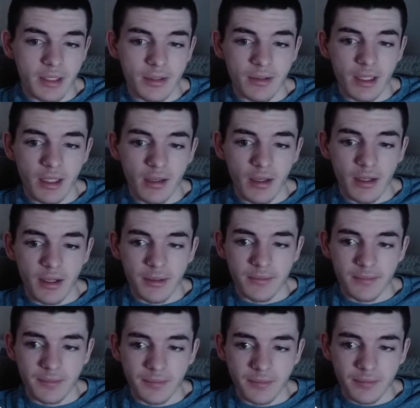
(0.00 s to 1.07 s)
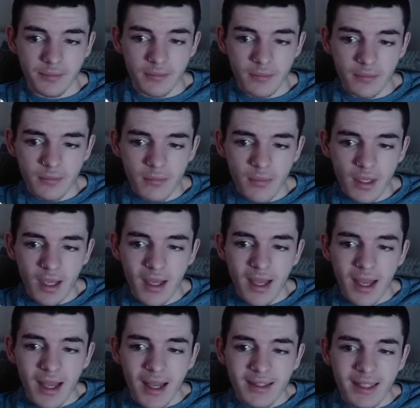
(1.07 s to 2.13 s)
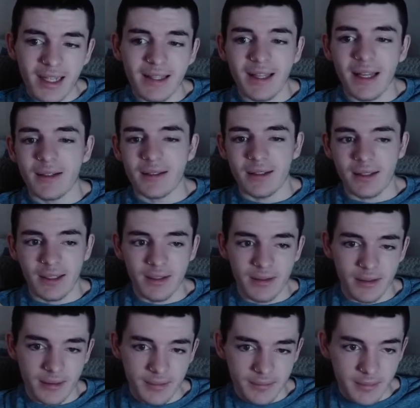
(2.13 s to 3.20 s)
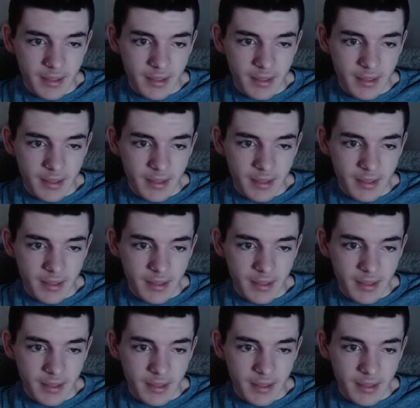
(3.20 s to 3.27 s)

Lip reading: go take a look. 10,000 sales.